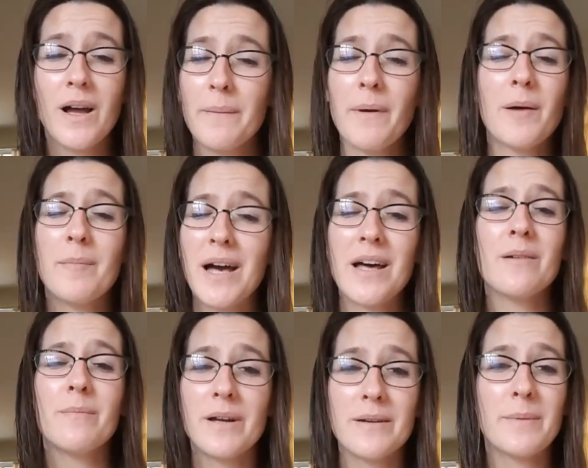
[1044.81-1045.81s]
I'm out
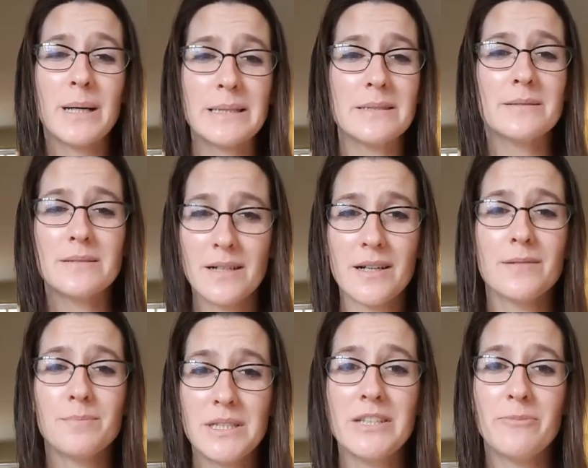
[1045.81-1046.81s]
of my mind.
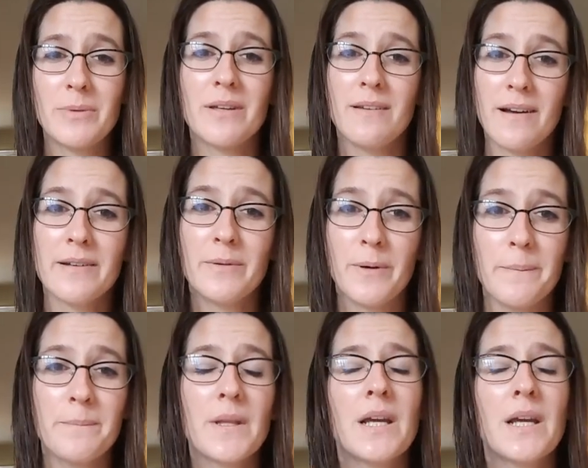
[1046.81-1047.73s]
Believe me, I know.